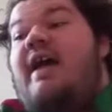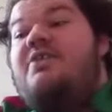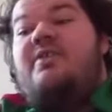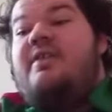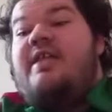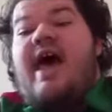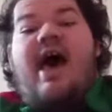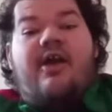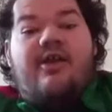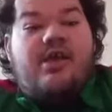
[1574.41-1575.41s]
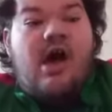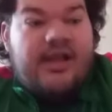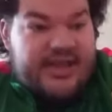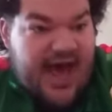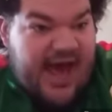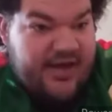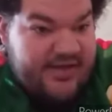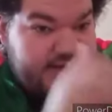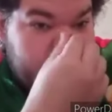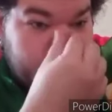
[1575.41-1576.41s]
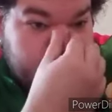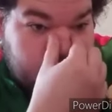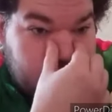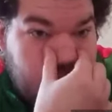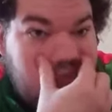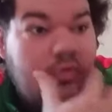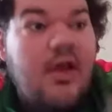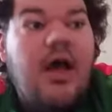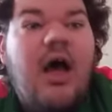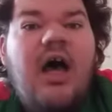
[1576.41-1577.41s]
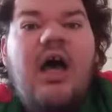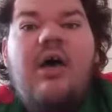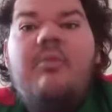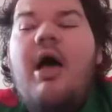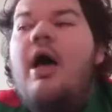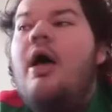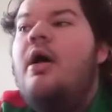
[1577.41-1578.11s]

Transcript: I just did that out of context. Um...